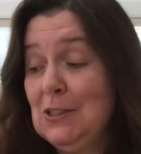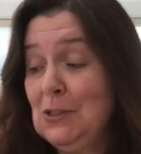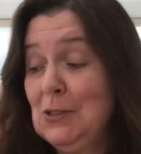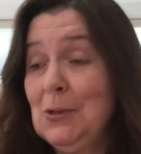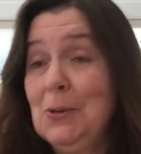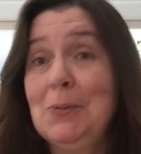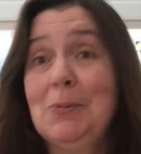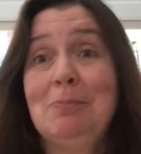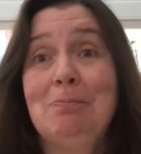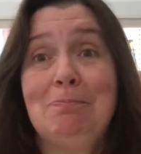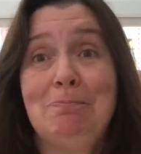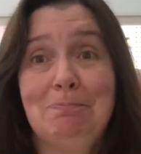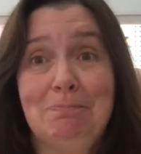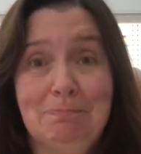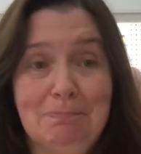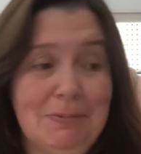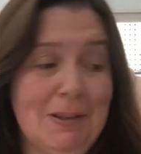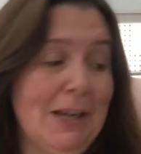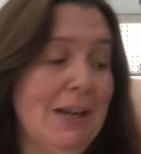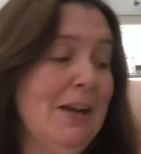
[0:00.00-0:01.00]
So
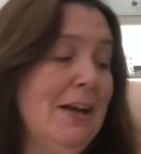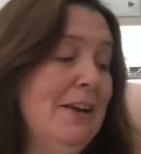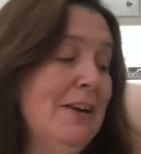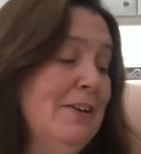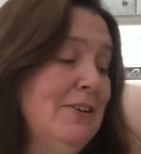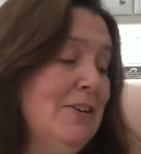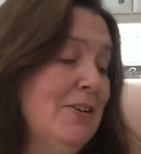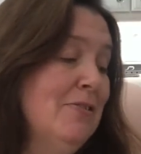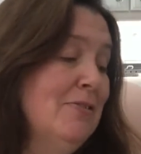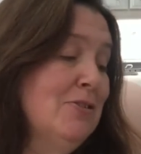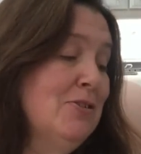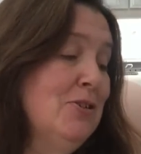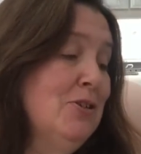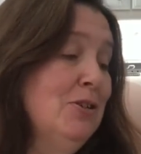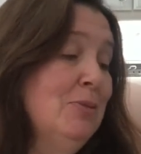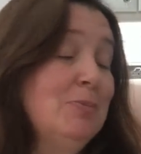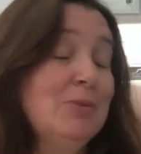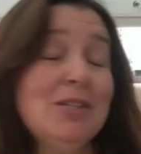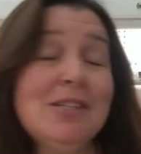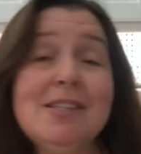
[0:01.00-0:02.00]
I got another
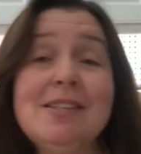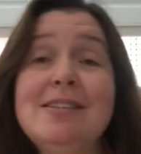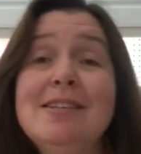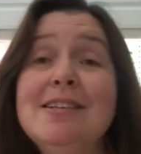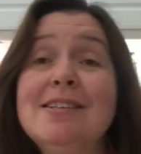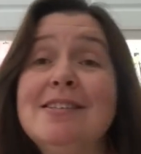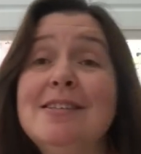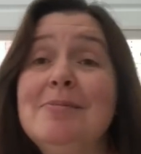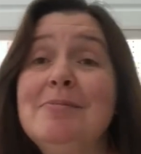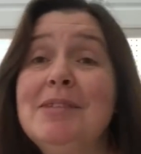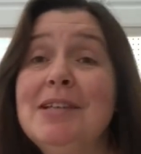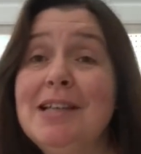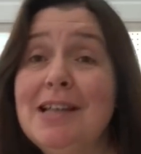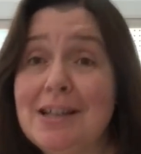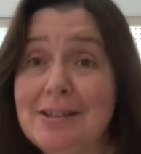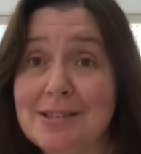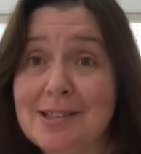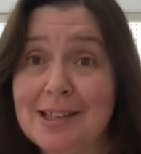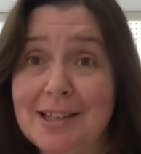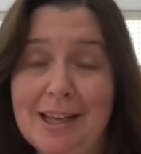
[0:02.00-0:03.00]
tube to stick something
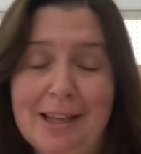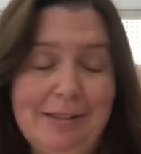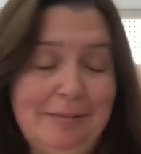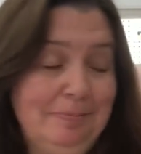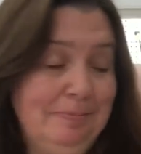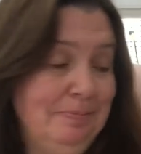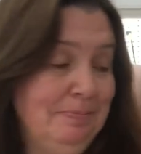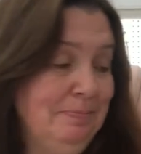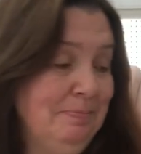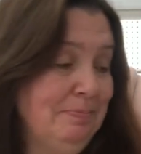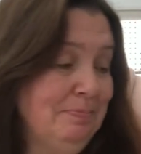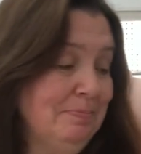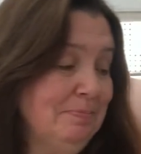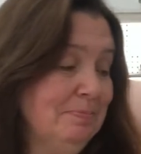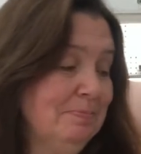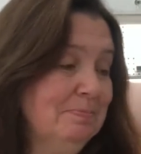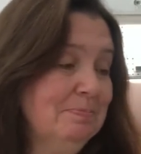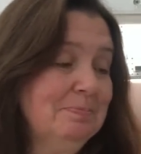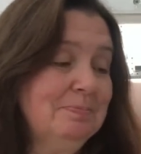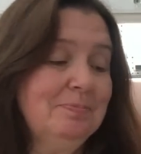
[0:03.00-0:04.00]
else again.
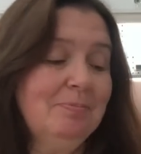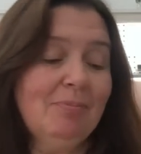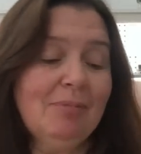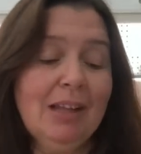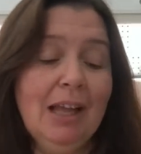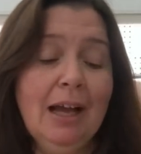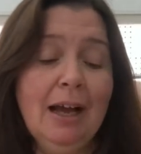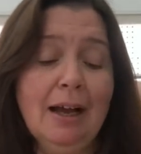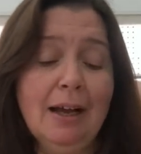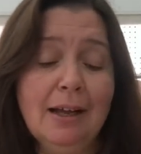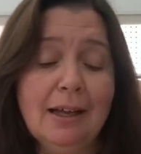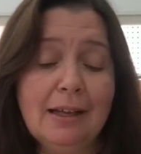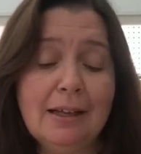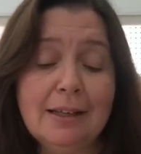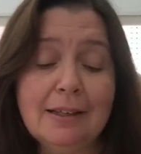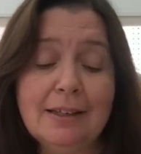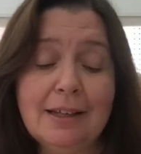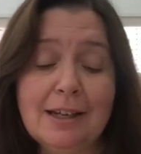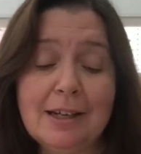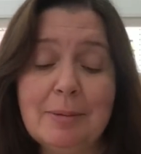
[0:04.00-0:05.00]

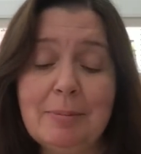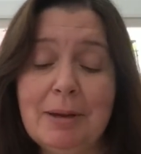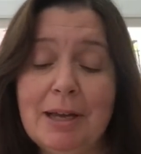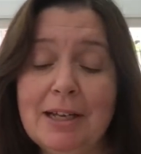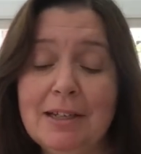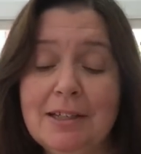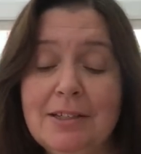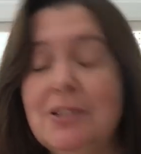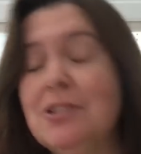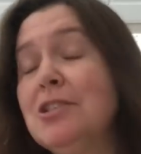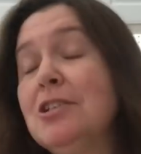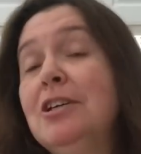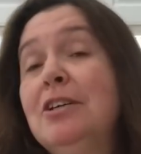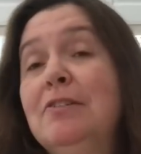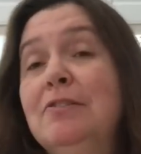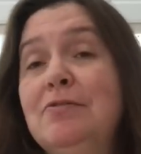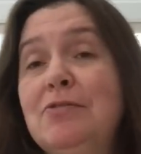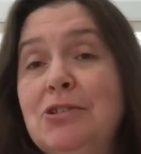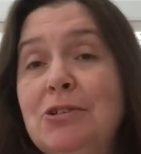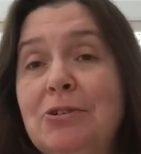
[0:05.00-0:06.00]
I got a package
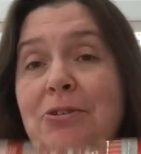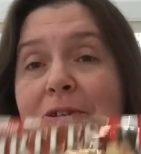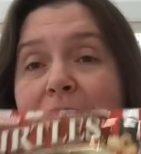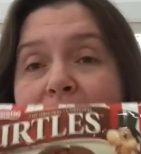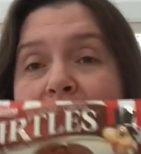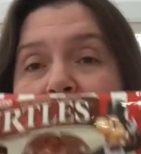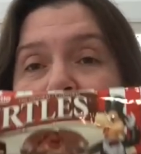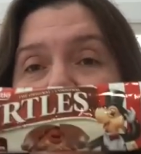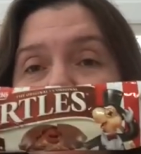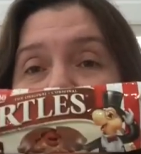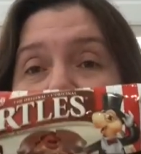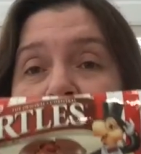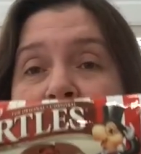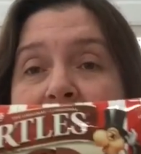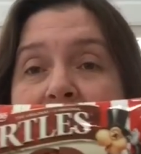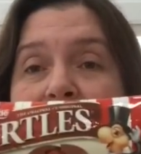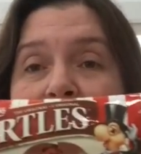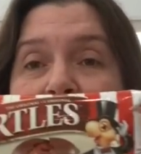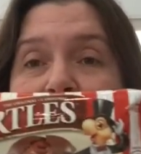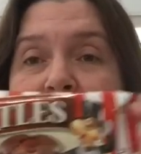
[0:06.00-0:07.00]
of turtles.
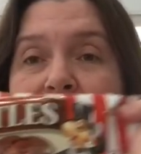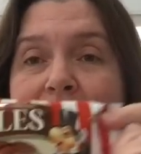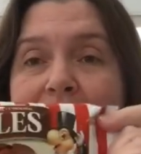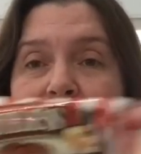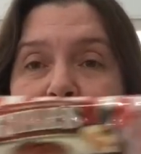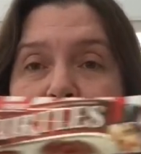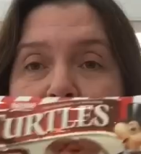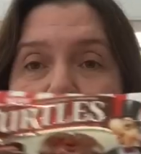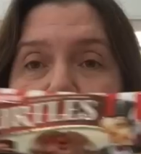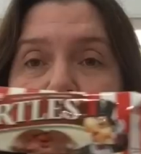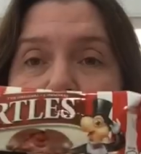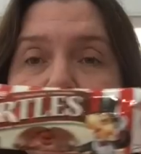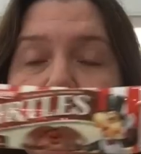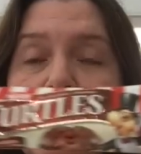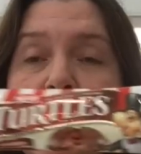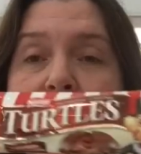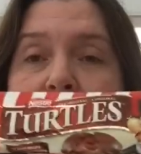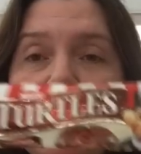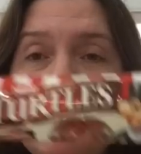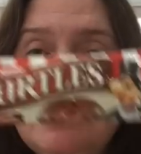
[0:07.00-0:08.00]
Rah, rah,
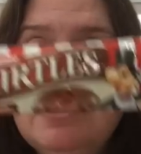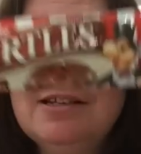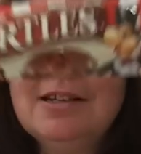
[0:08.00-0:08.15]
rah.